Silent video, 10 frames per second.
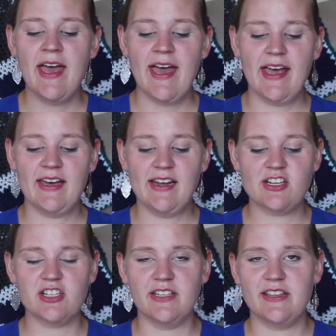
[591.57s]
And
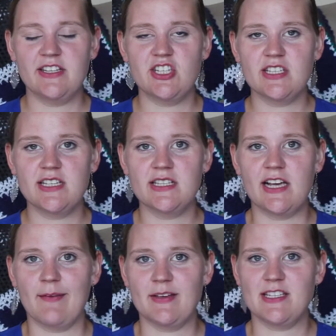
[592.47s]
actually just this
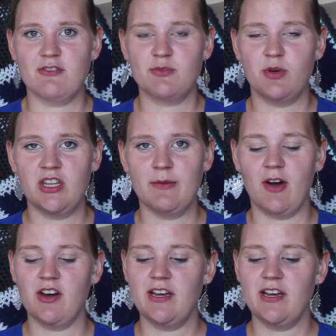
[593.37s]
time as I was putting them on,